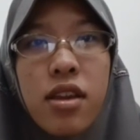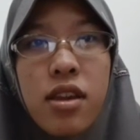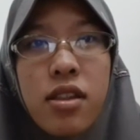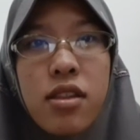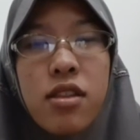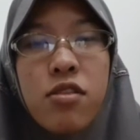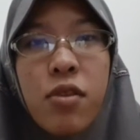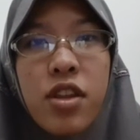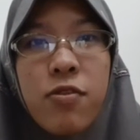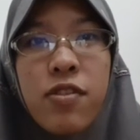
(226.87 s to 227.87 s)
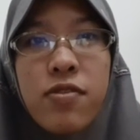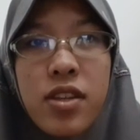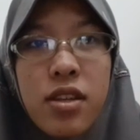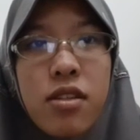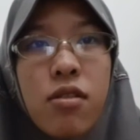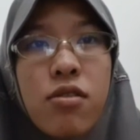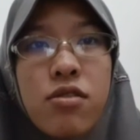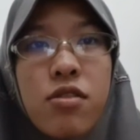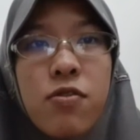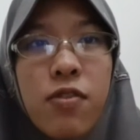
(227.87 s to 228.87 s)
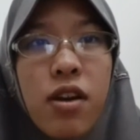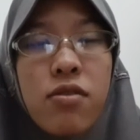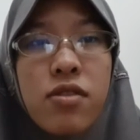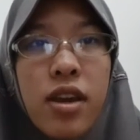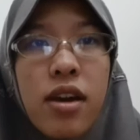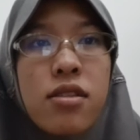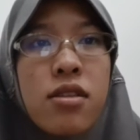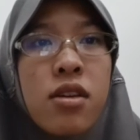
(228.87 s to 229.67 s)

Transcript: In 2015 also found that